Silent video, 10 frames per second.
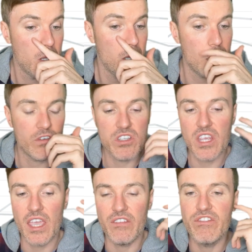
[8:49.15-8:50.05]
even
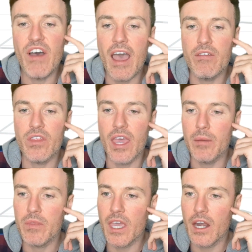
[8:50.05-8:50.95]
say 5 of
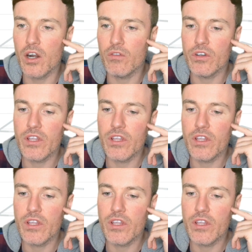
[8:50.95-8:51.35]
them to get another